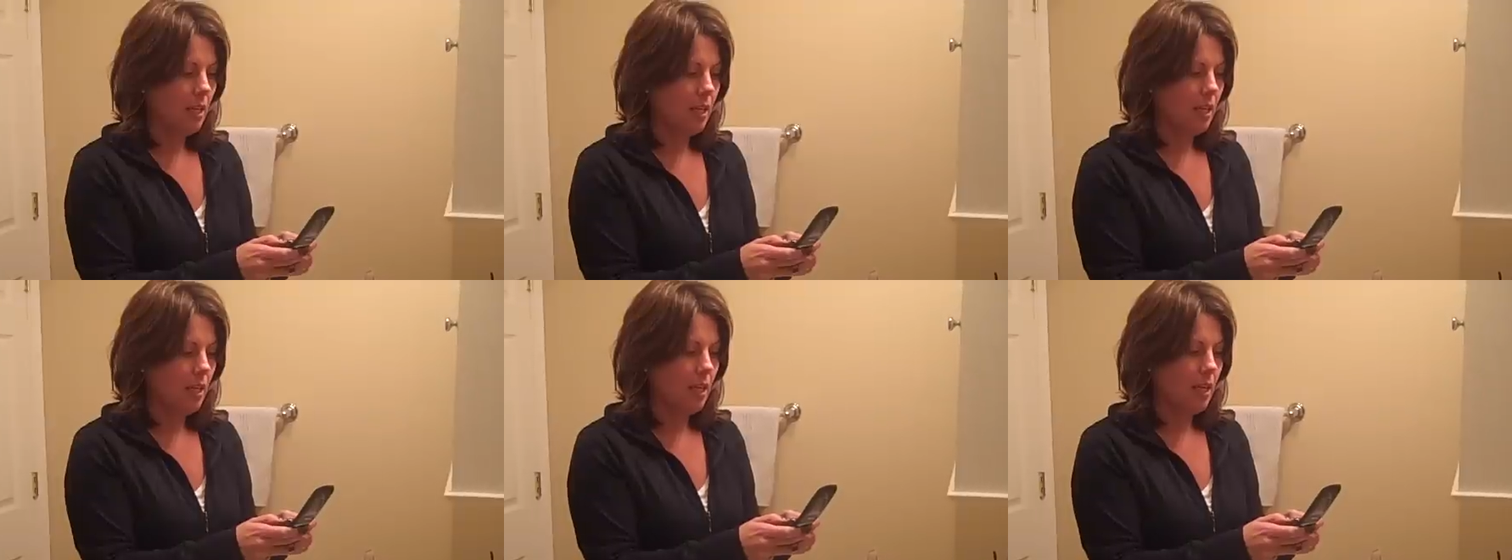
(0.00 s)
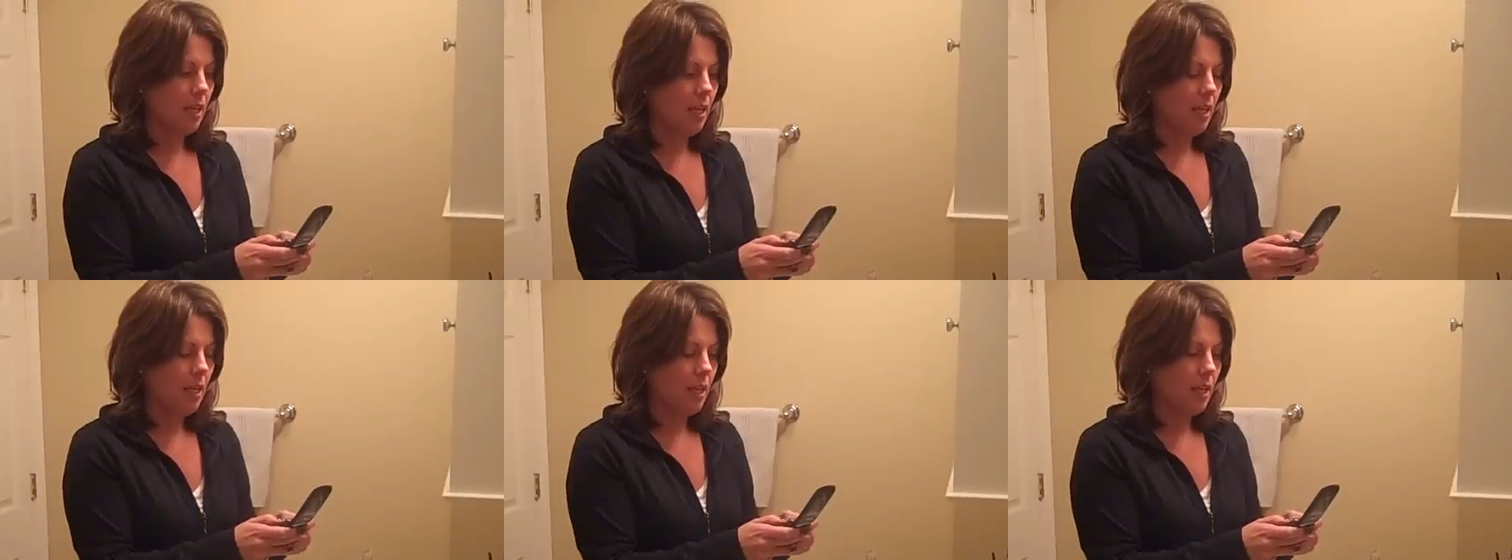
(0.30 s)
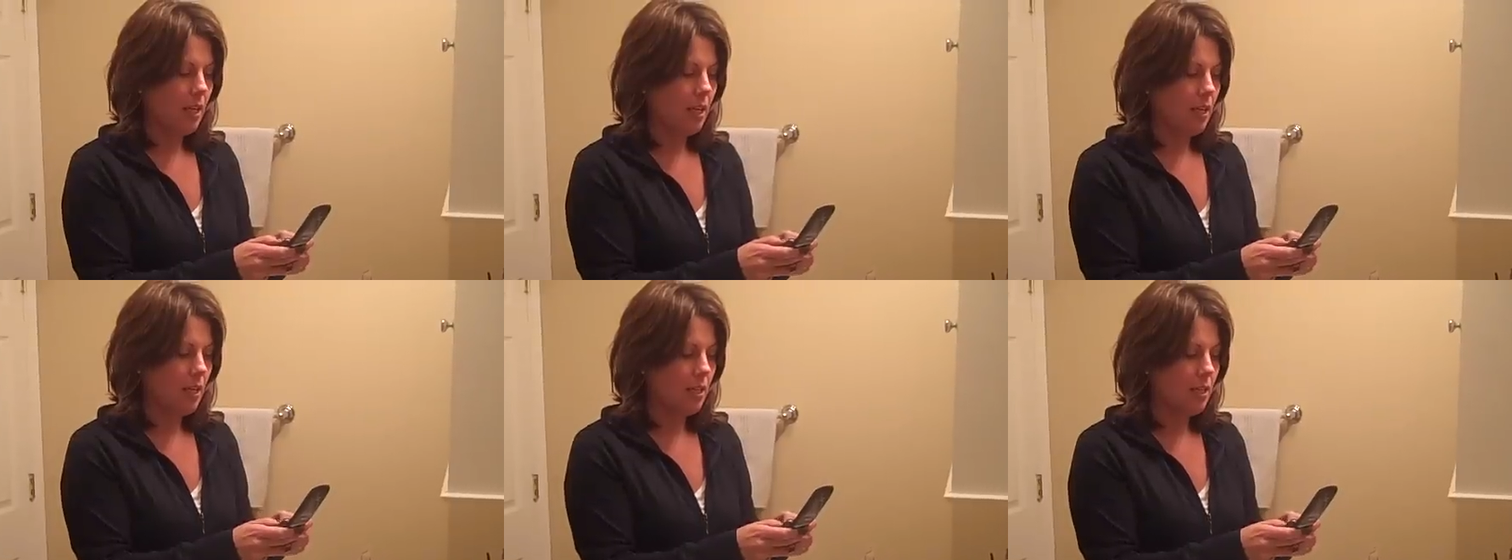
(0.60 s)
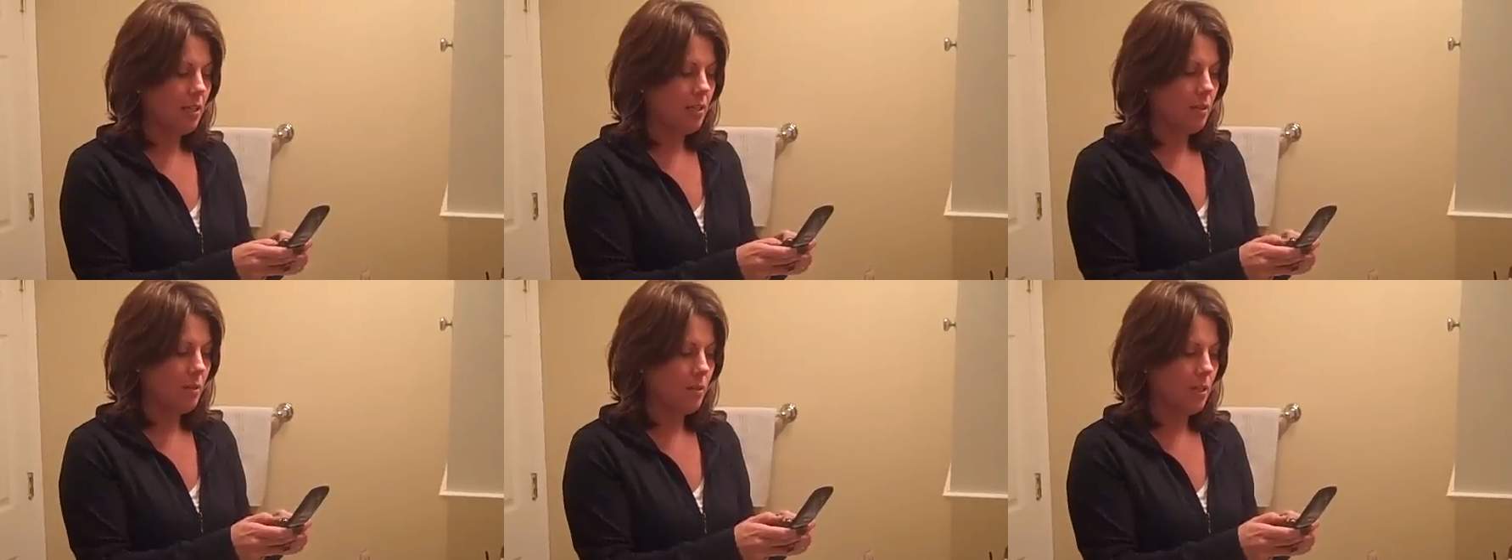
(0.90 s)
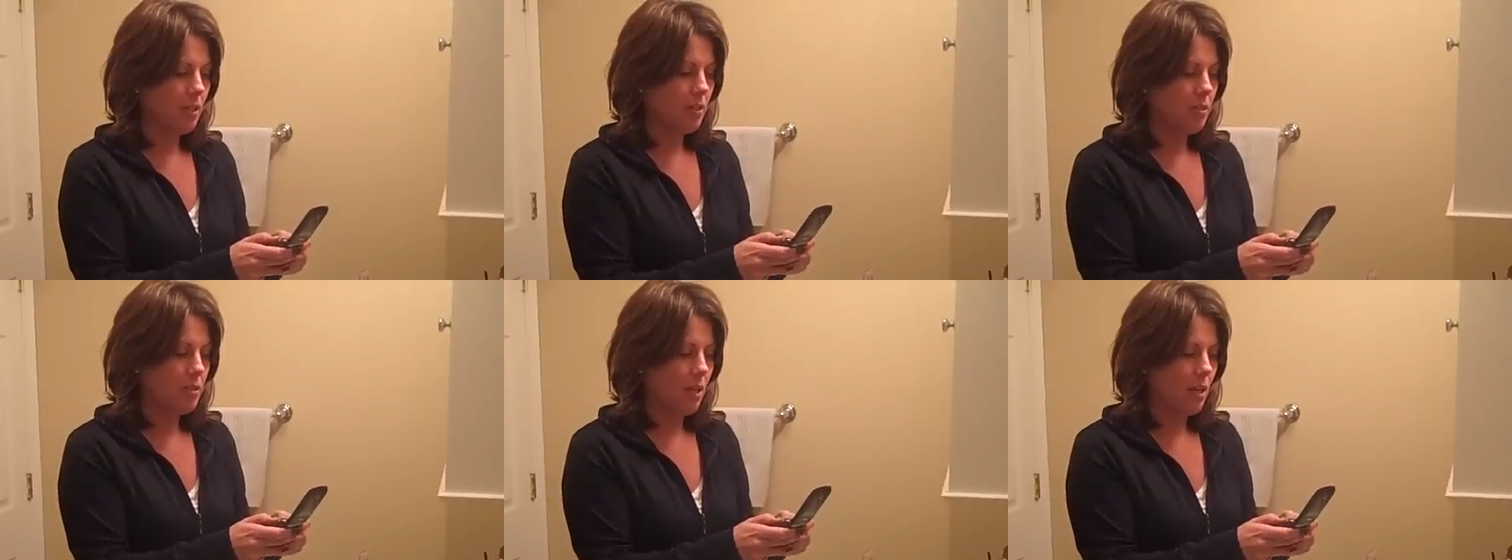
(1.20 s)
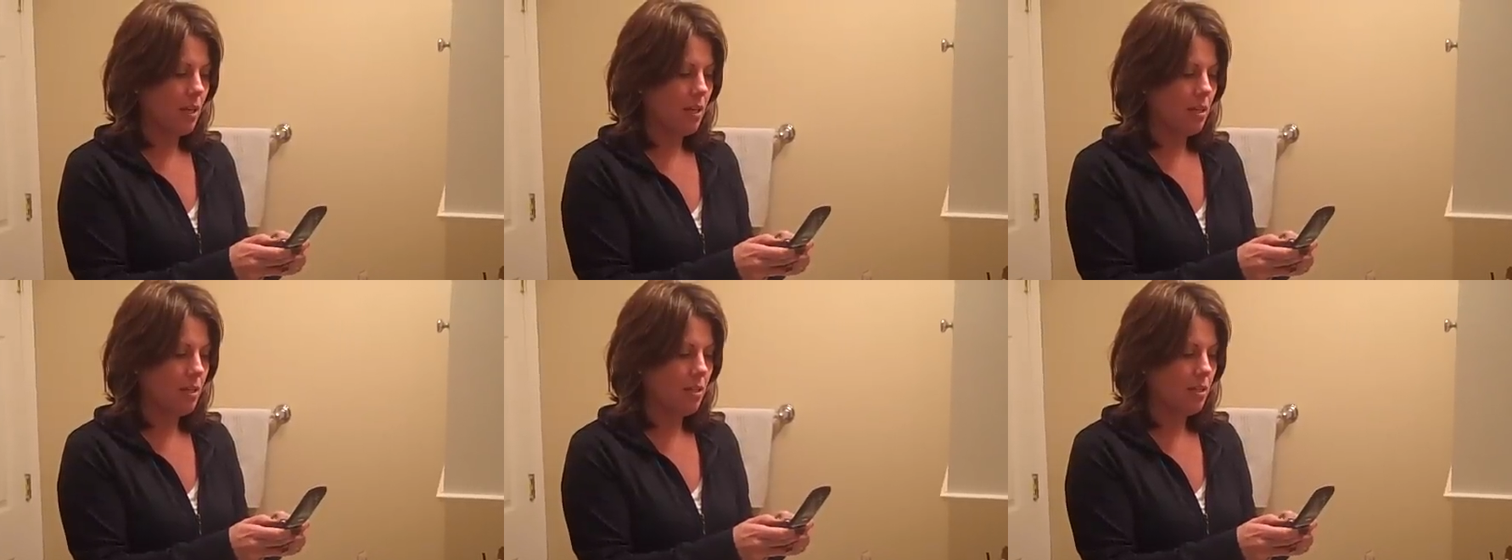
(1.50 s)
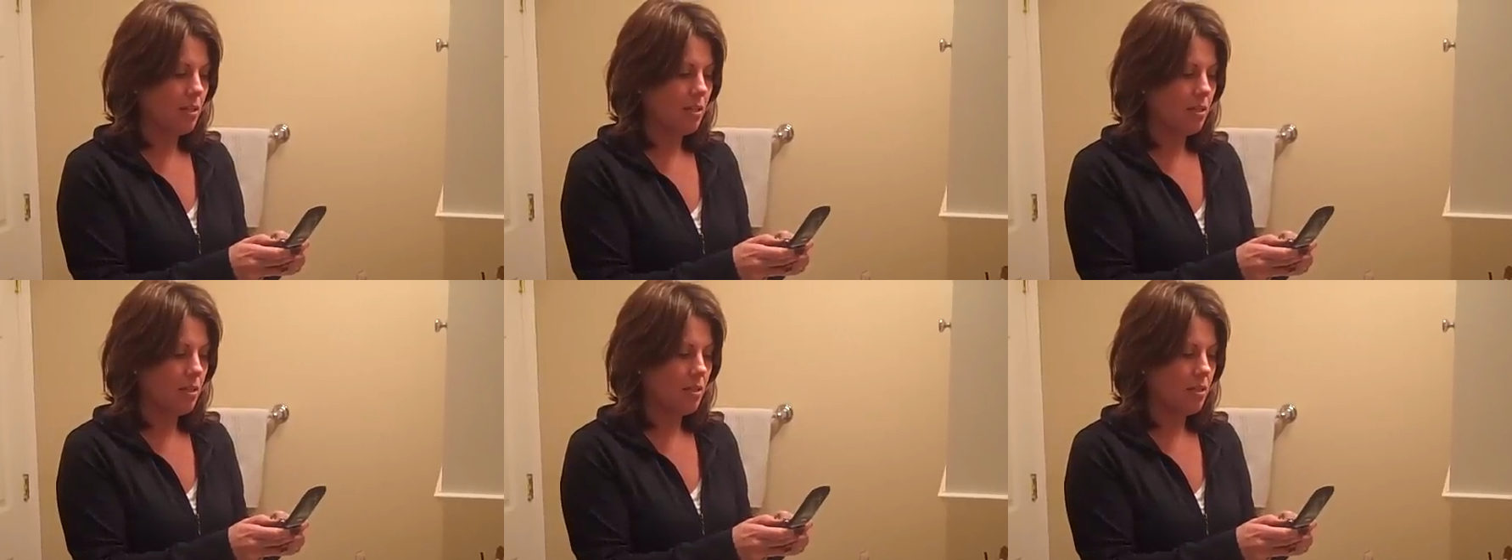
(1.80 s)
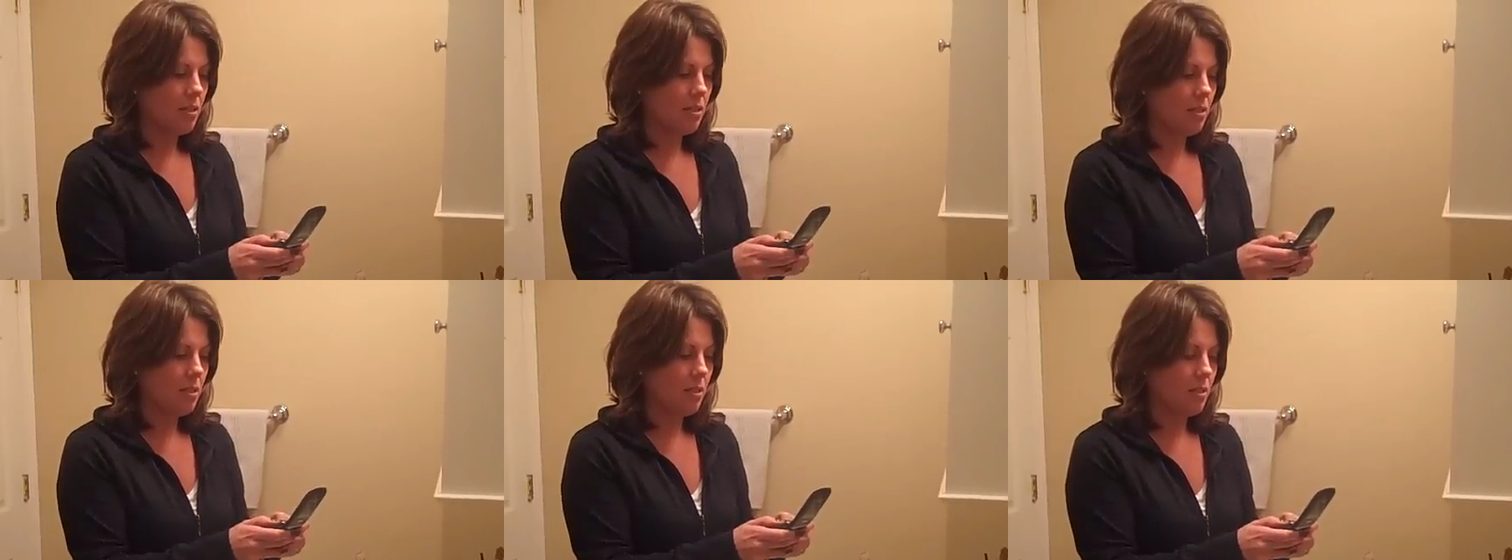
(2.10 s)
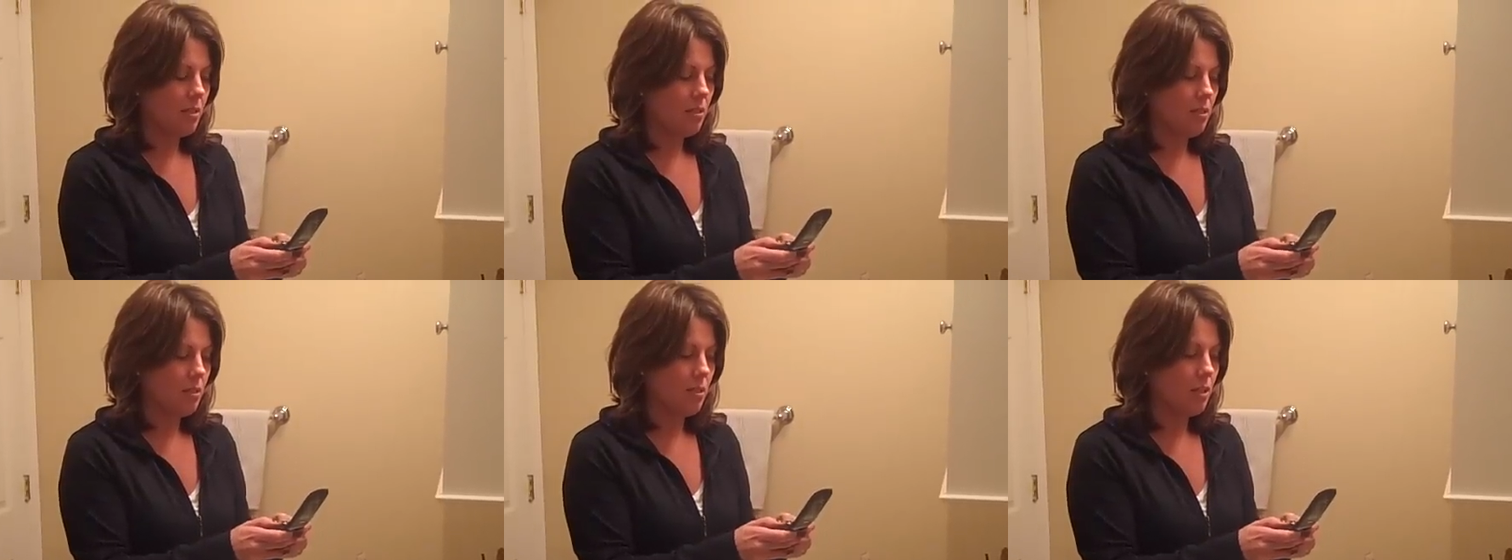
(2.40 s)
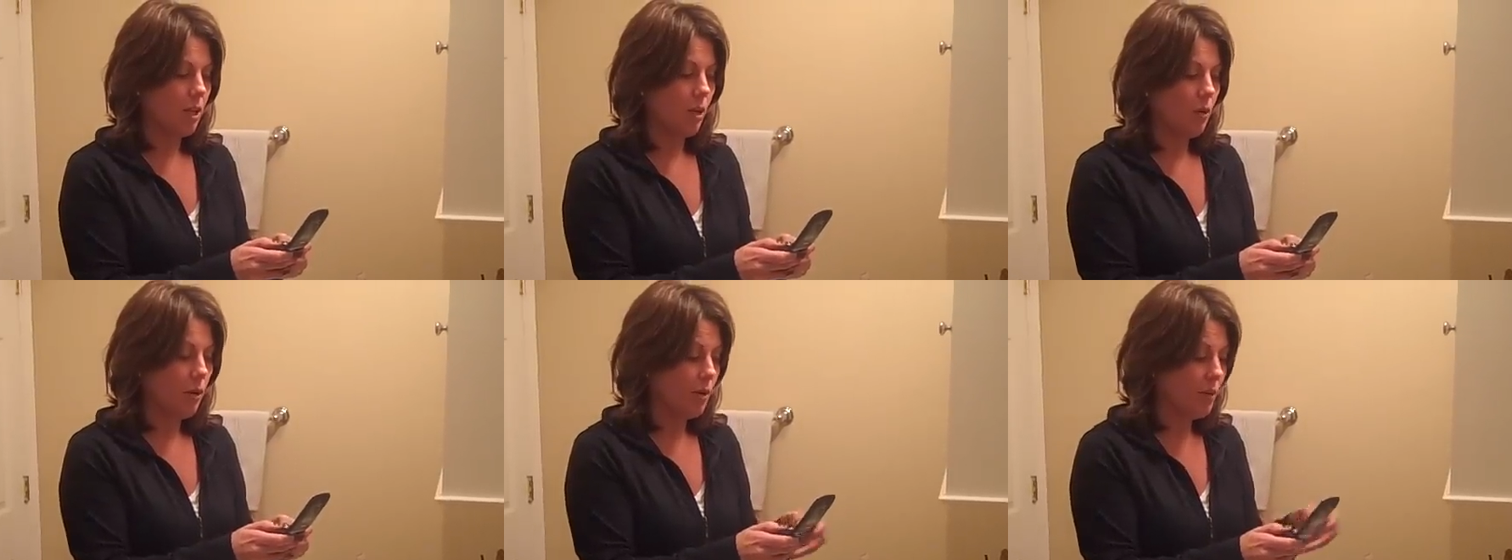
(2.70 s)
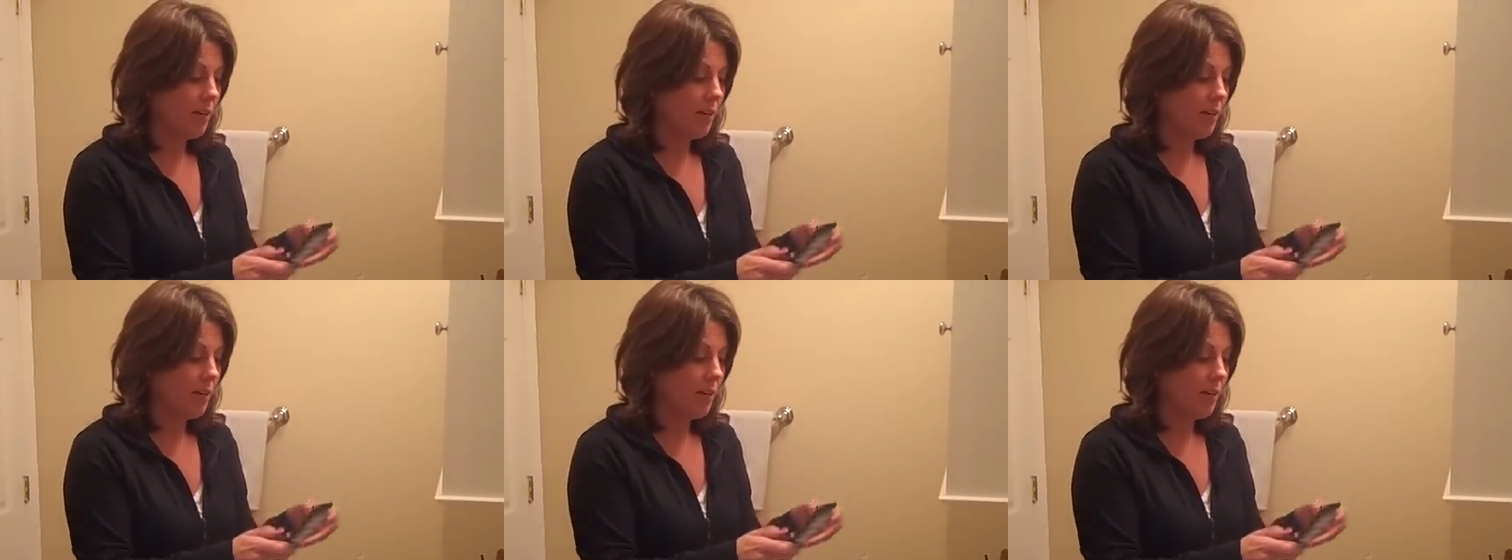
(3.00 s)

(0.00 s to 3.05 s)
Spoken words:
and I'm going to set it to go.